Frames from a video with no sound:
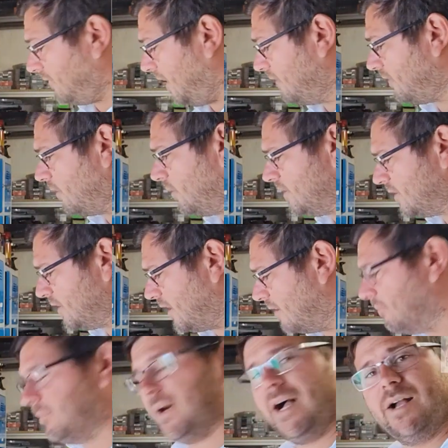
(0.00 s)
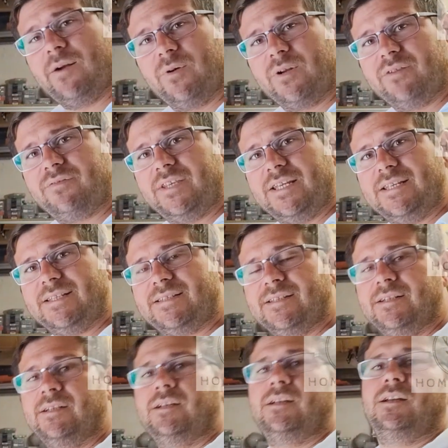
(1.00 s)
If I want to go and buy one of
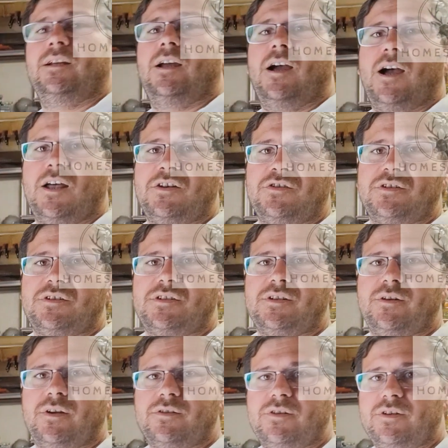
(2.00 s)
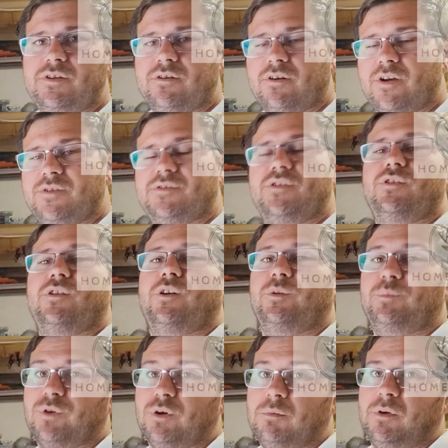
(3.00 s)
these, €100–200,
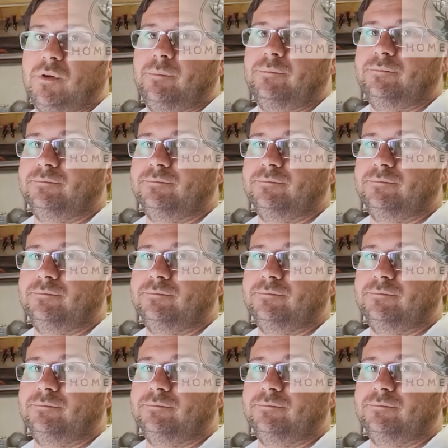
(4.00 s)
no problem.